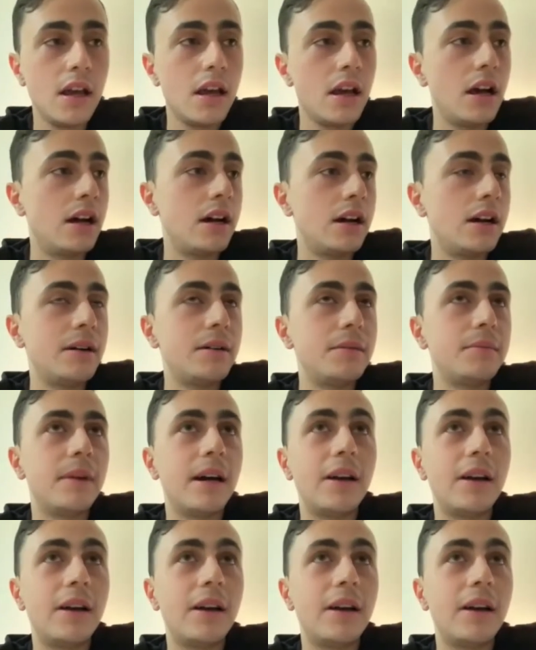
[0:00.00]

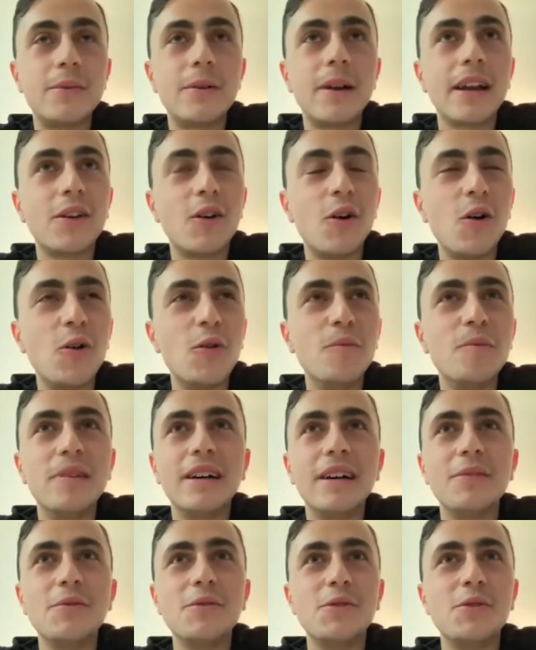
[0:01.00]
I remember at home,
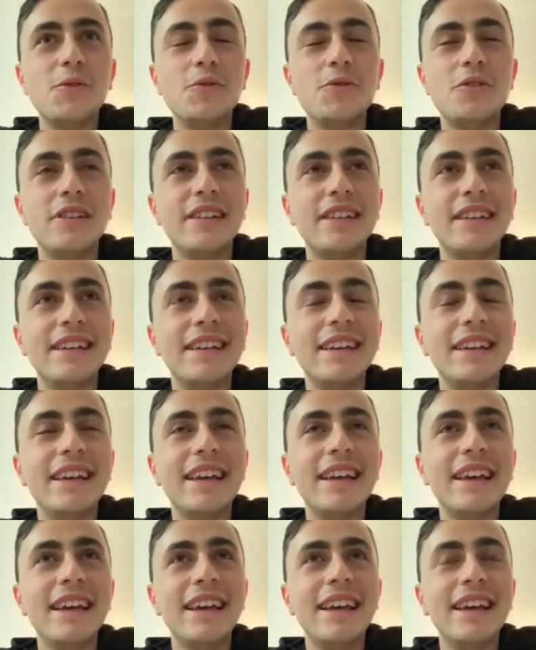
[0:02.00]
I was using
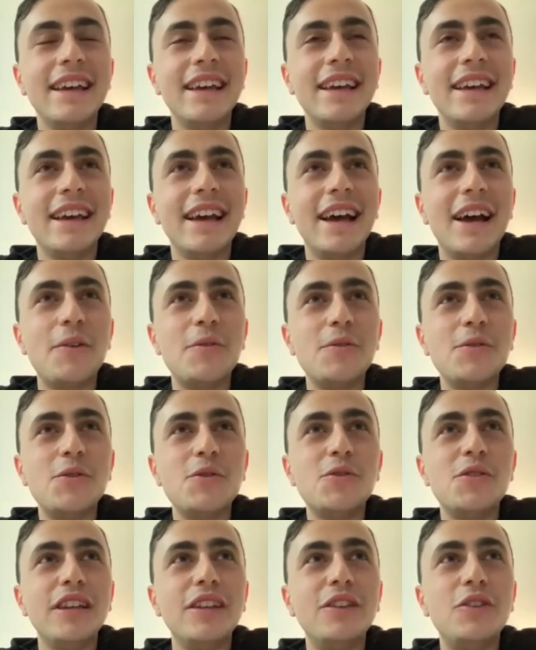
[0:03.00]

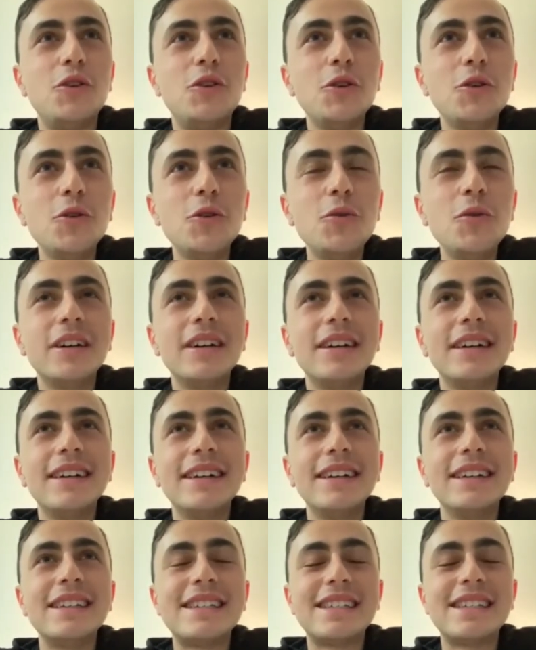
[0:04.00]
two
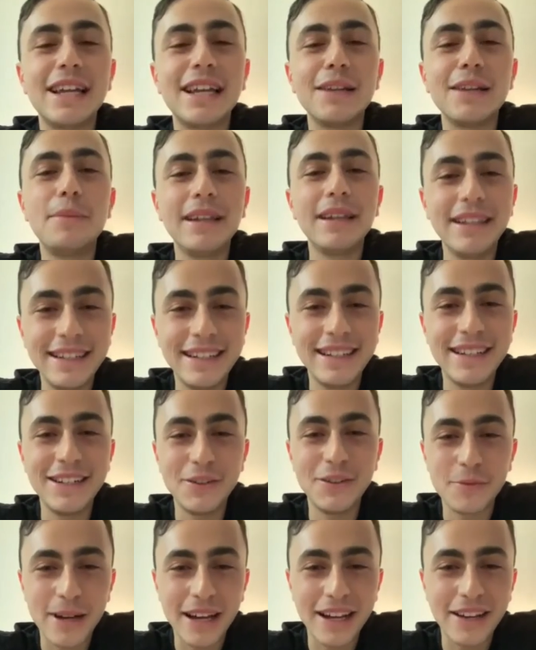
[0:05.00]
San
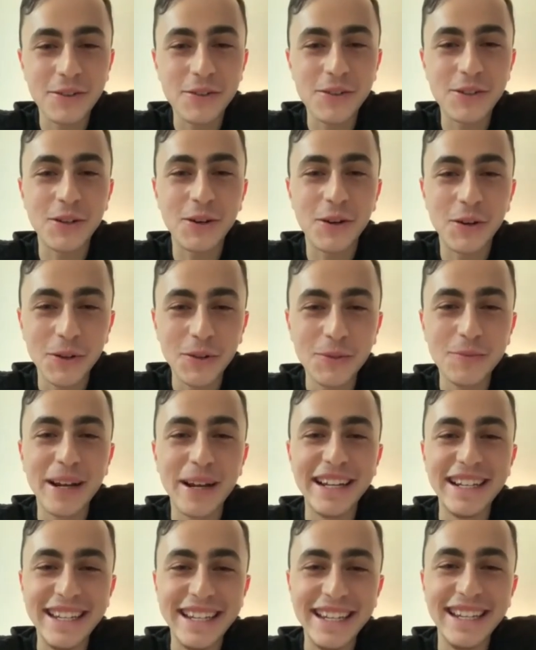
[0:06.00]
Pellegrino bottles to hold
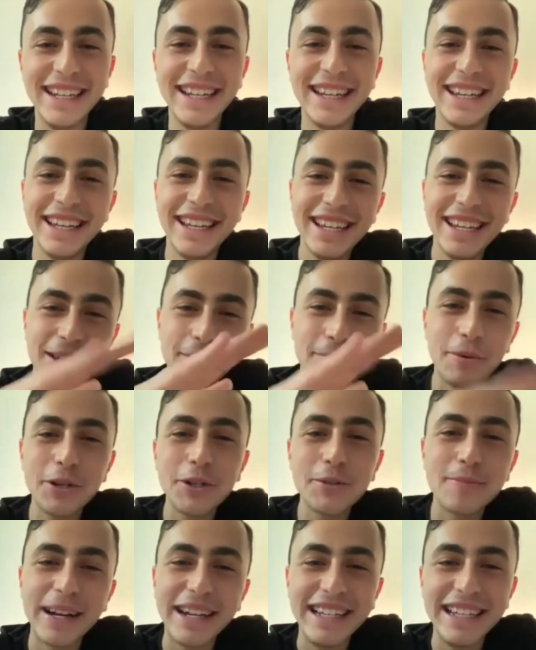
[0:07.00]
my knee, to
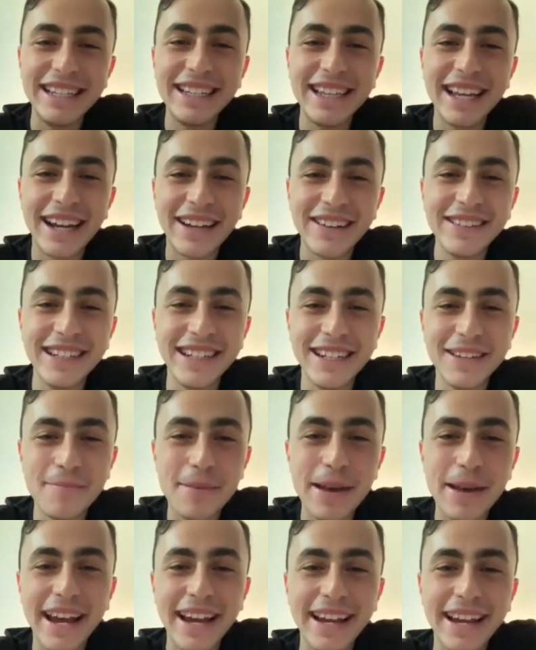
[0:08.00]
push my knee down in a
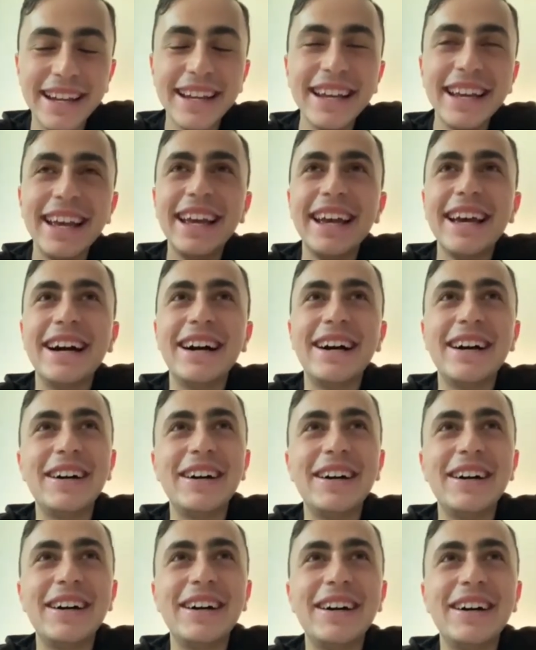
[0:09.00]
bag.
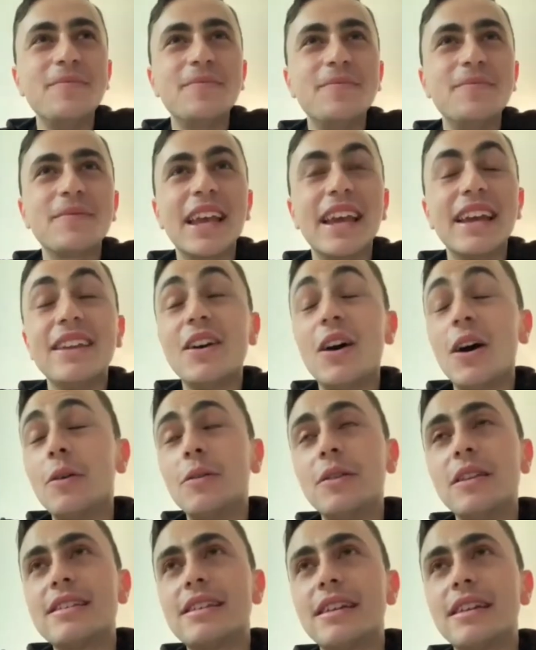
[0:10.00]
Wow. And no,
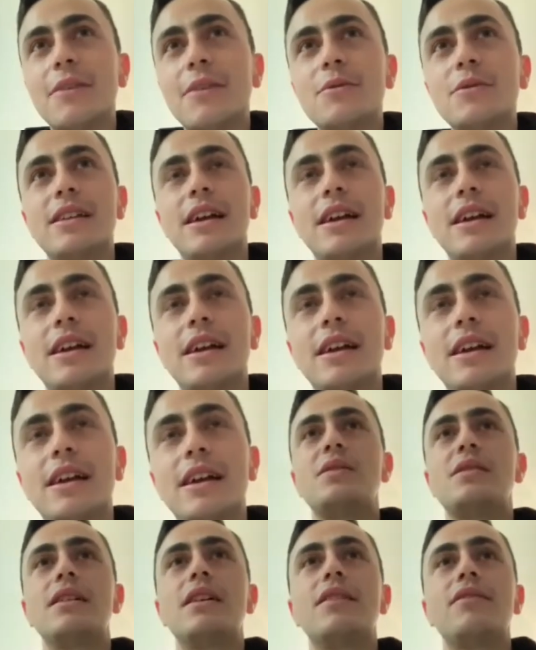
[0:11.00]
listen, I was
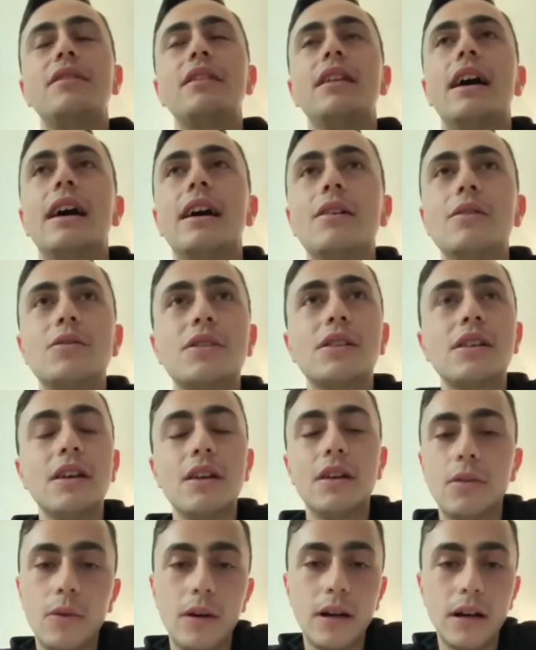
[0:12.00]
doing stuff in the house
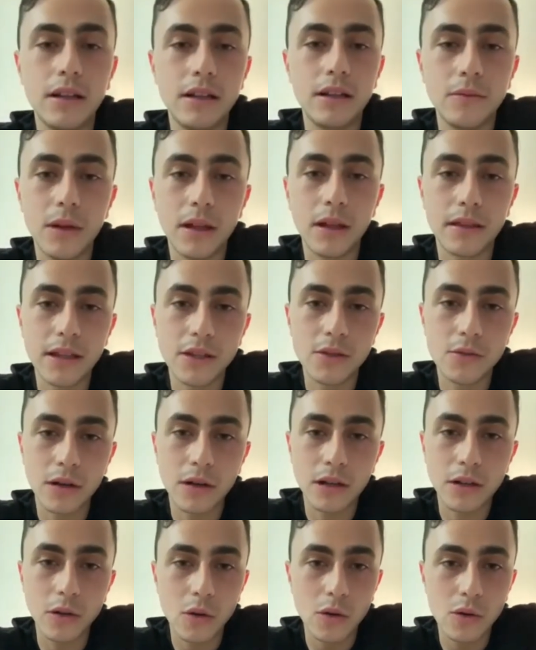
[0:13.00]
while things were
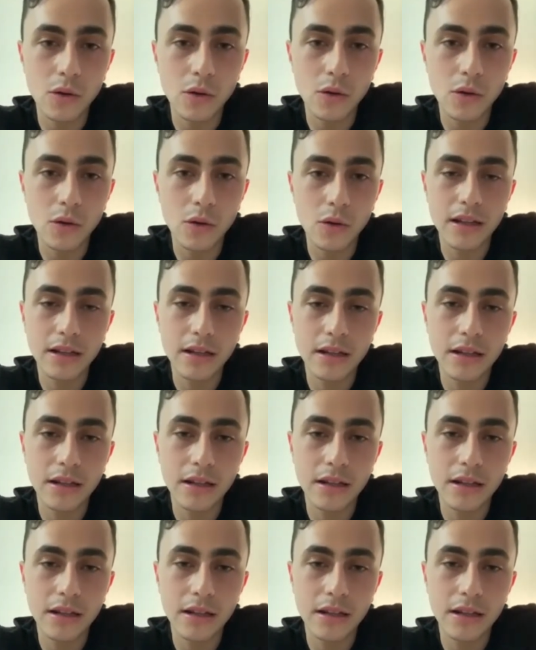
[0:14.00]
closed, and